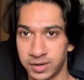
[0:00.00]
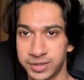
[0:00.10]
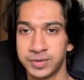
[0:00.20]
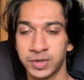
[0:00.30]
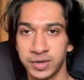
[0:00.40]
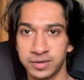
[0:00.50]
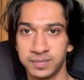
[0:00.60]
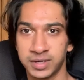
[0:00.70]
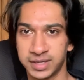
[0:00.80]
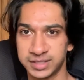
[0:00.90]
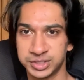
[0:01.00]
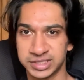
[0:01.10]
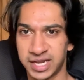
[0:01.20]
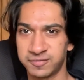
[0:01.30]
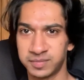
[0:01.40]
Or you could, but it
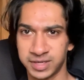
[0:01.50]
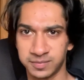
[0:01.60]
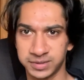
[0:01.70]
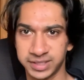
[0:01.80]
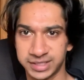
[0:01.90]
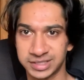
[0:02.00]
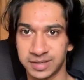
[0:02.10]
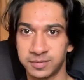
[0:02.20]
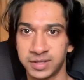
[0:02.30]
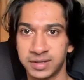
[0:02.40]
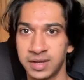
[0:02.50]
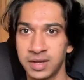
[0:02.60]
just have to be completely separate.